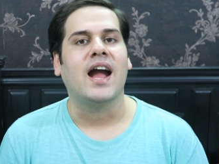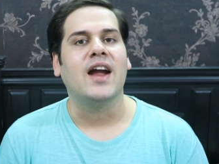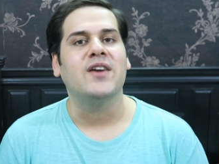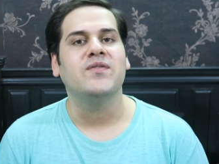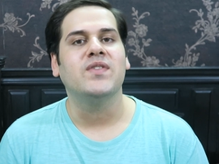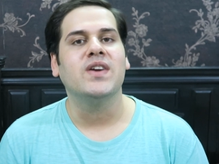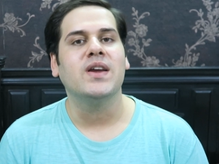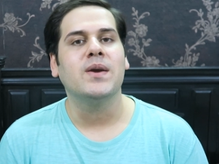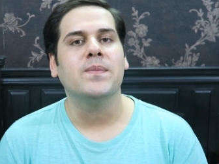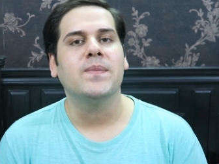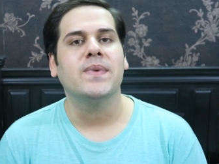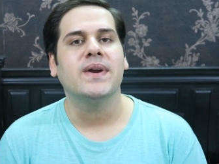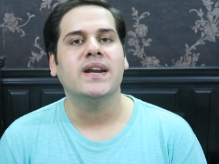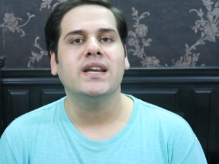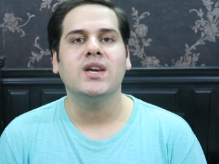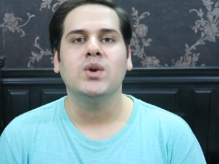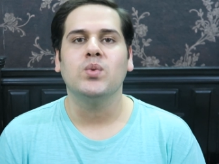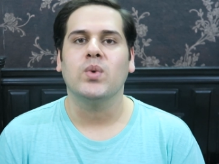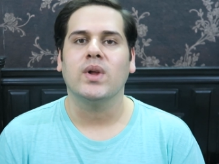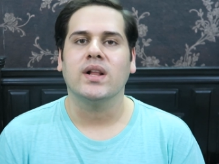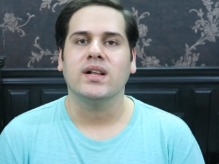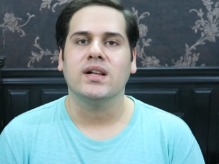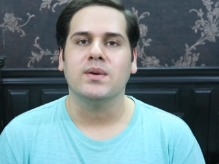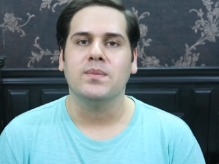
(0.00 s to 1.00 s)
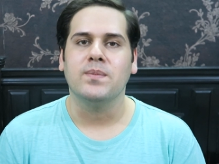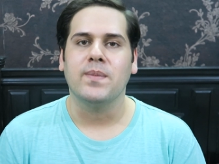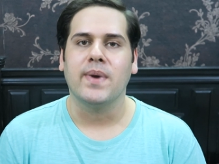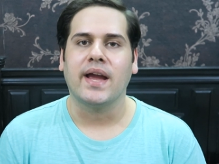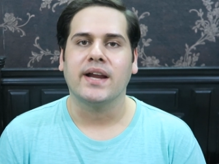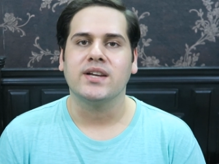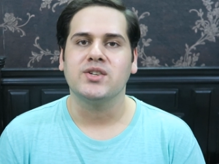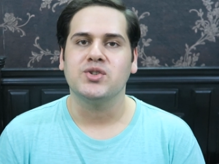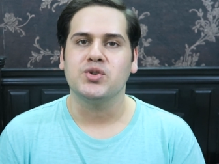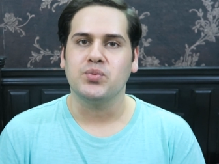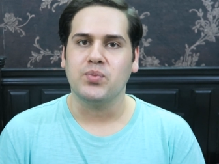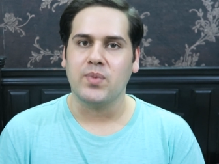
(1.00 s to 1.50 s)
Hi everybody, welcome
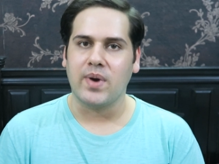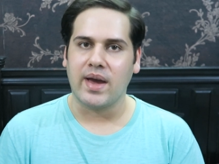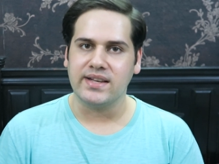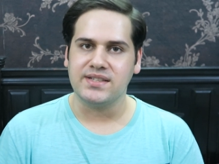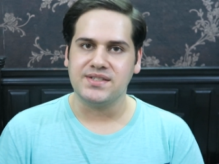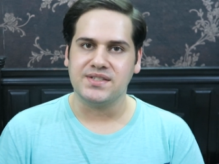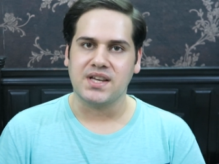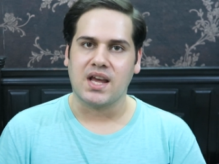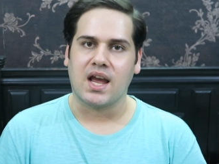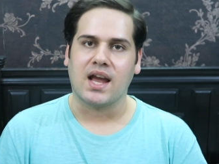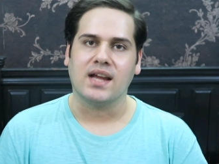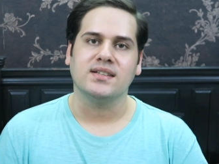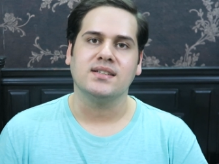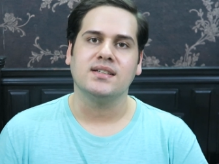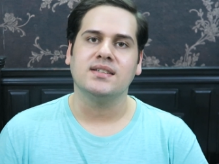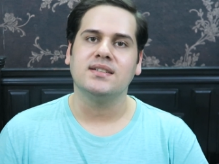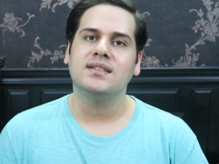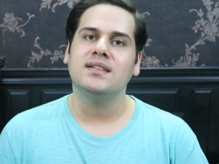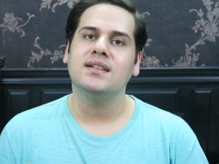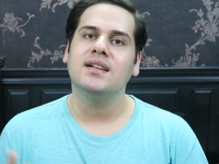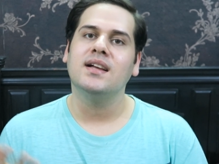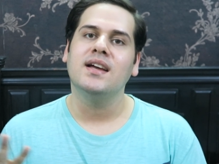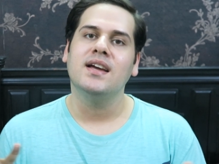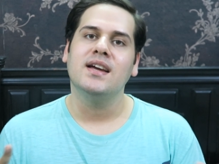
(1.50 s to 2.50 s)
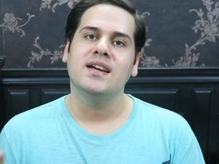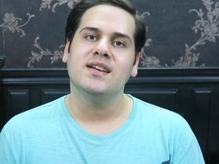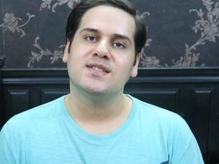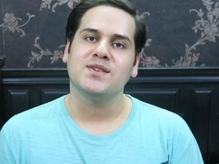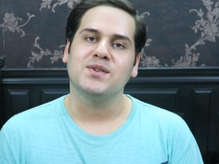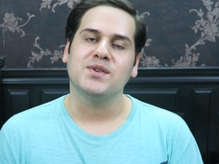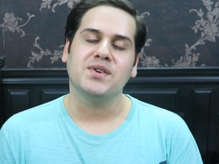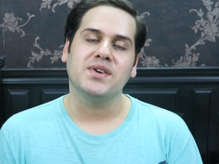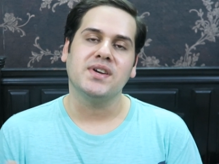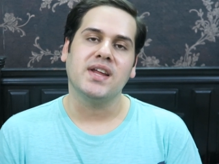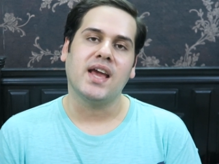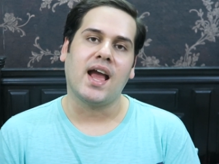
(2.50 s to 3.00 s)
back to my channel.
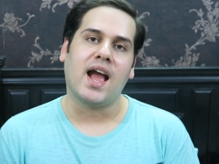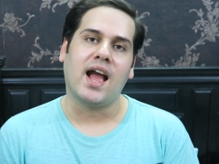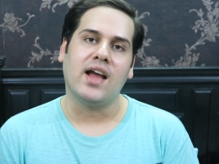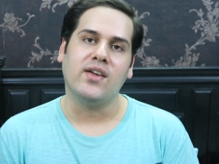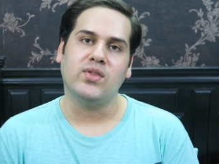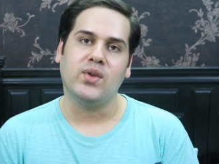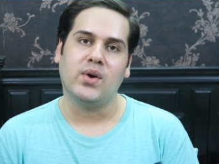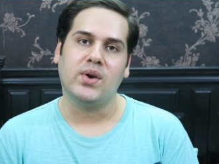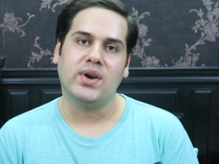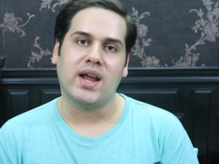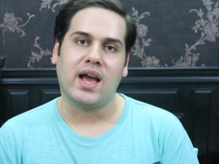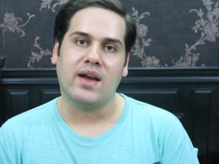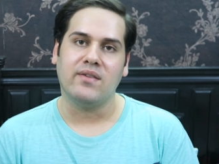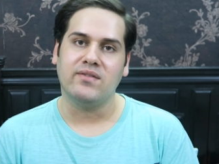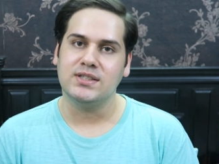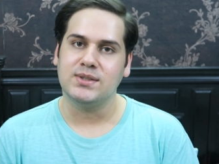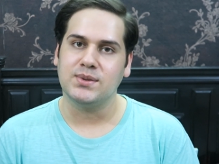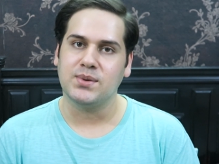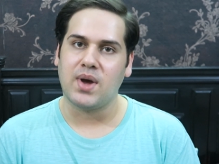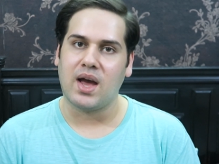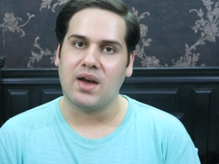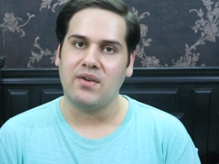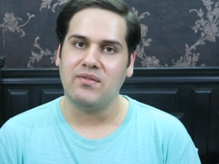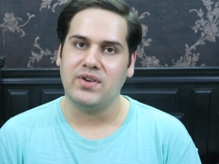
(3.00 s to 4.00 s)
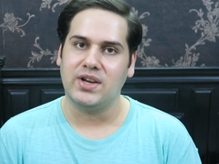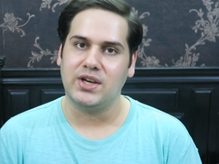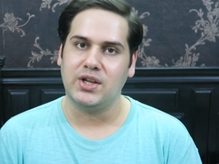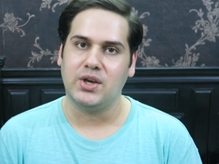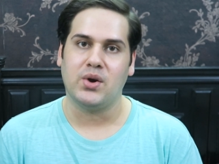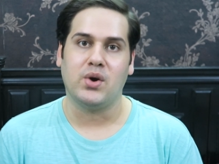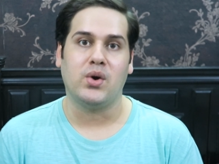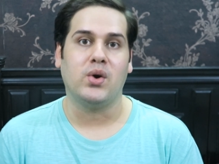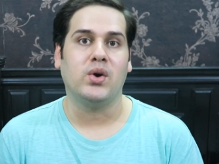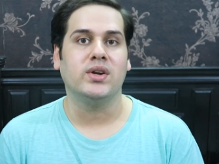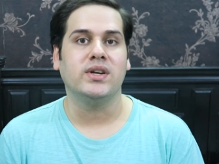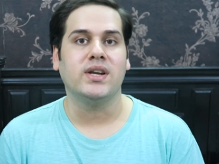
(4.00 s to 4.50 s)
So today I thought I will do a
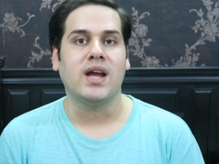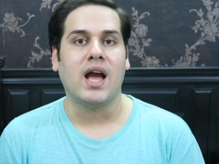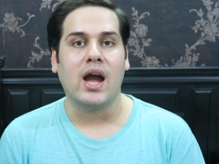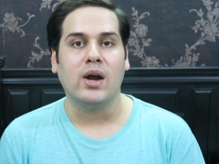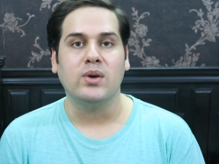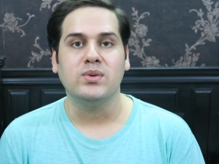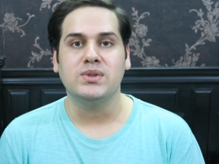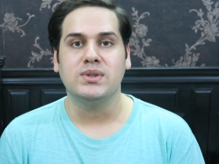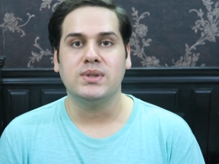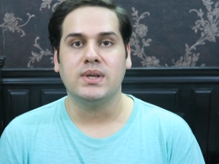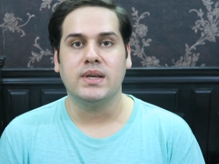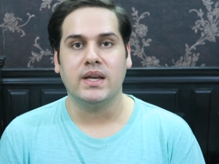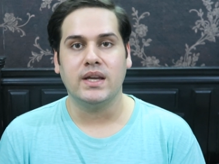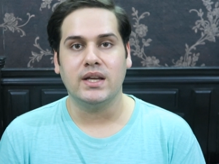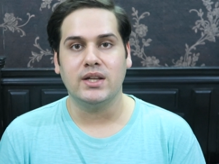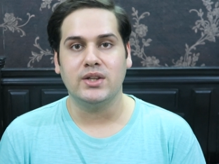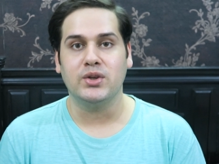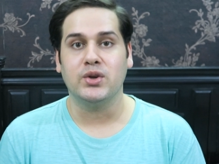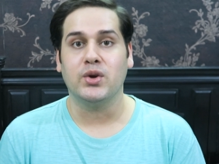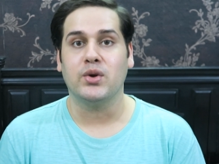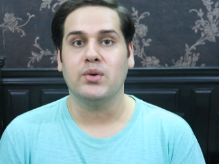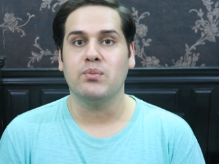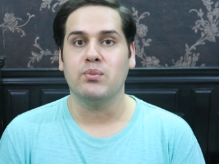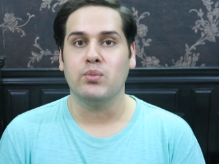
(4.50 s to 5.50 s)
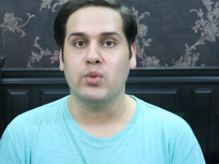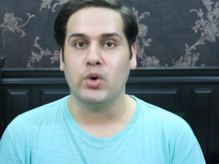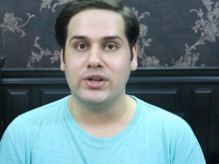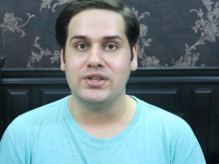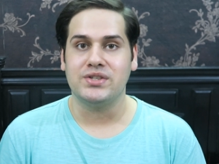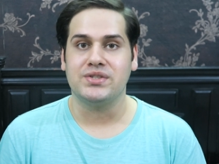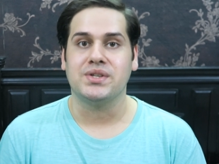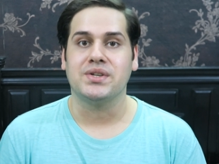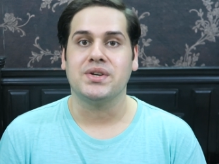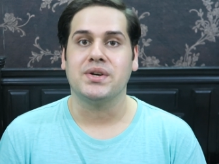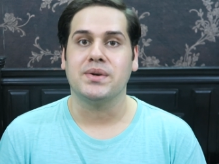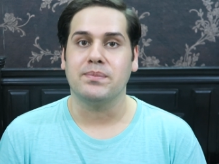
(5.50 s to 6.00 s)
video on how to heal your
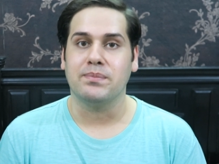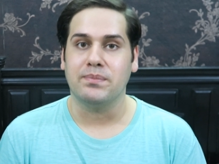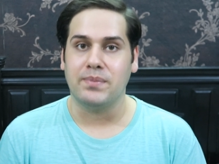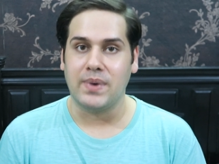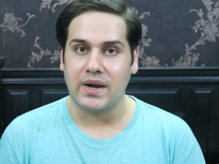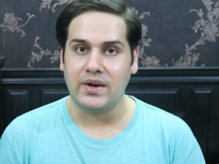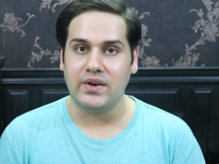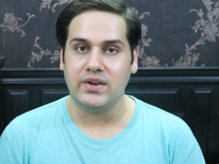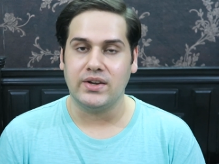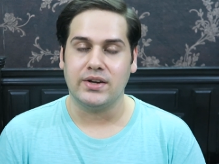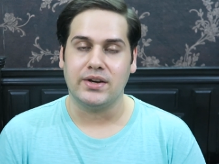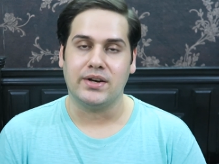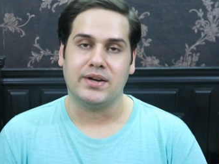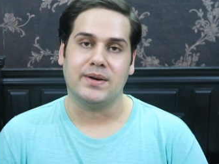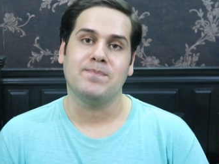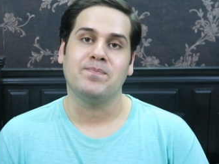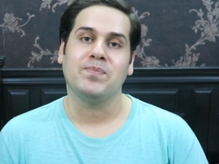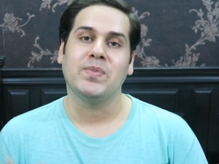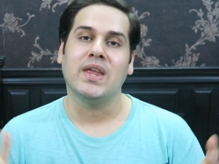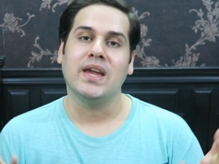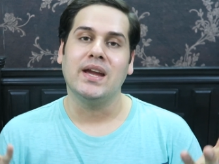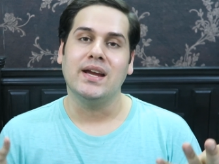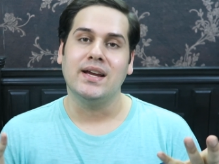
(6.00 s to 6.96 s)
moisture barrier.